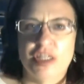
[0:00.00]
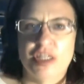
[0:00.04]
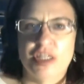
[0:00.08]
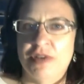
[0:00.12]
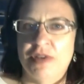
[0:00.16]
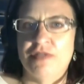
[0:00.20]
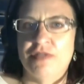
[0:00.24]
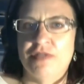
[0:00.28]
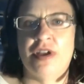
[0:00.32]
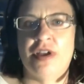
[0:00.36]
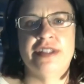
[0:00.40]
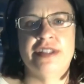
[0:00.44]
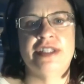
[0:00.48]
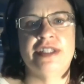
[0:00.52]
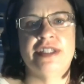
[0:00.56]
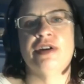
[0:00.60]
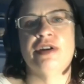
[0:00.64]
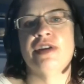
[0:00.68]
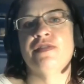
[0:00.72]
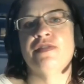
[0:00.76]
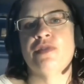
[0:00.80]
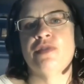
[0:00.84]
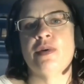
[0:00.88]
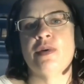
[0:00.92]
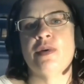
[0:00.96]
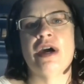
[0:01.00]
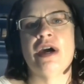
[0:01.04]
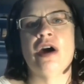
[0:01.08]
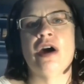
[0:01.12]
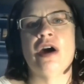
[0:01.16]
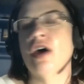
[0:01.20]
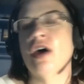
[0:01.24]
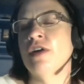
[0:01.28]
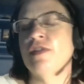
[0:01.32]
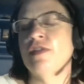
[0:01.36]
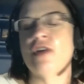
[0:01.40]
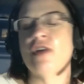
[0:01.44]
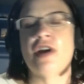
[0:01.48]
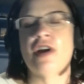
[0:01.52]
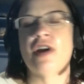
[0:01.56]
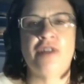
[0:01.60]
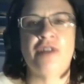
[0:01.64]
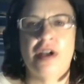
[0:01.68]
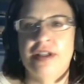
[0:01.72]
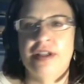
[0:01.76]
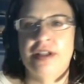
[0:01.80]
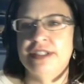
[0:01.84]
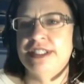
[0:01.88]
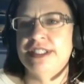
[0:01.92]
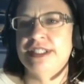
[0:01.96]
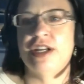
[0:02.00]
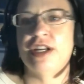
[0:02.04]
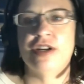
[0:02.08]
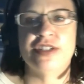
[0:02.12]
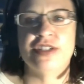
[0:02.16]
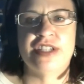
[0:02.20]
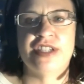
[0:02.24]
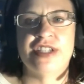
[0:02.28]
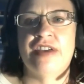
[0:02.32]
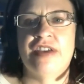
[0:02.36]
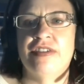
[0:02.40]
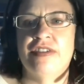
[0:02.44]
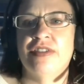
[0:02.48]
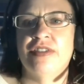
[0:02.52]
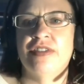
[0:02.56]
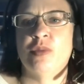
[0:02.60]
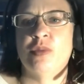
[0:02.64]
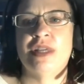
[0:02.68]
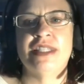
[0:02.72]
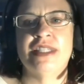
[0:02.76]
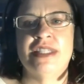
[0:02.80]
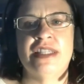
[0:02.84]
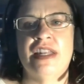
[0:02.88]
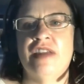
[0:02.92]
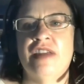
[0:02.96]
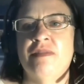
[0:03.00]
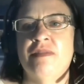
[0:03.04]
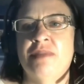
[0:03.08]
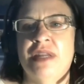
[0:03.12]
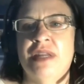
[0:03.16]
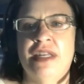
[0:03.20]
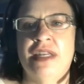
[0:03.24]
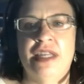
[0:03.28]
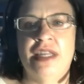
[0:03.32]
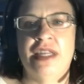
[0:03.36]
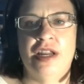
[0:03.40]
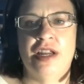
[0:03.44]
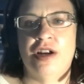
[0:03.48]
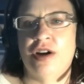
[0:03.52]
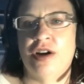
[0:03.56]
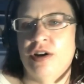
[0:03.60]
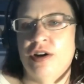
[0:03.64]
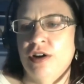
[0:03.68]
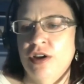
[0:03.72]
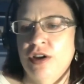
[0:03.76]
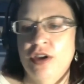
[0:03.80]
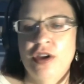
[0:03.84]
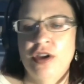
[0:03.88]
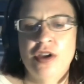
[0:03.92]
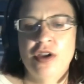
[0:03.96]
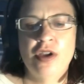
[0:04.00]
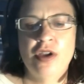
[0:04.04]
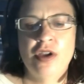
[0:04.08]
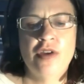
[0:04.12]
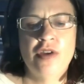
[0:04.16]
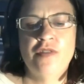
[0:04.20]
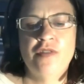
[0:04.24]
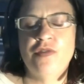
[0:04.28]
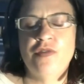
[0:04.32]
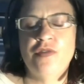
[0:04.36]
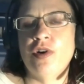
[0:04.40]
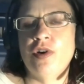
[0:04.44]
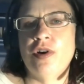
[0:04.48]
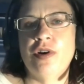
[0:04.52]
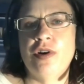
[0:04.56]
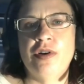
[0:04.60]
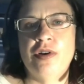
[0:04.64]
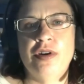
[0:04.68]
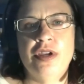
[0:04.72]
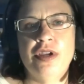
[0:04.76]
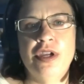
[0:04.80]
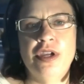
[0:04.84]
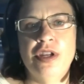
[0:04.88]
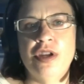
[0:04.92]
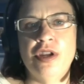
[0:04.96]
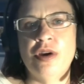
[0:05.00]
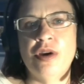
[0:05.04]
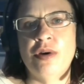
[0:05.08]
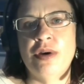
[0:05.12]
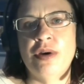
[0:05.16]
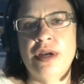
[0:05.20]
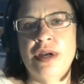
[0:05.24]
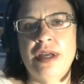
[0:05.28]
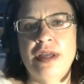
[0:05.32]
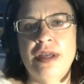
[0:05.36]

been volunteering for a while. All of our volunteers, the ones that have been here for, you know,